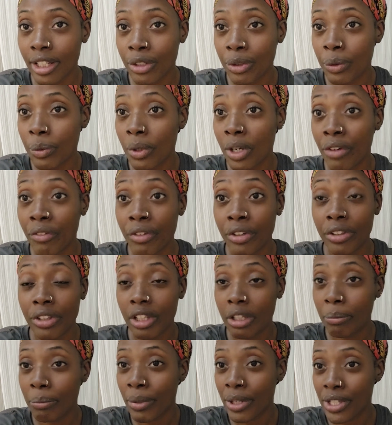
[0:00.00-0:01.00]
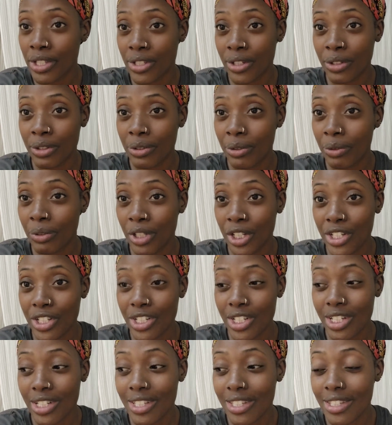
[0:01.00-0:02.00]
They do everything based on
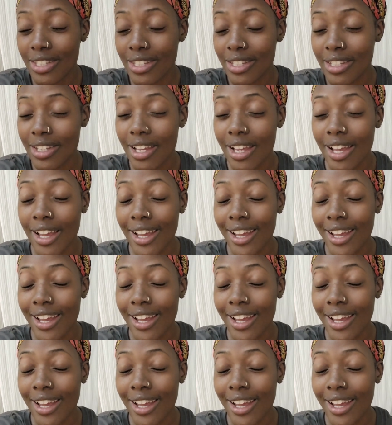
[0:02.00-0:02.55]
donations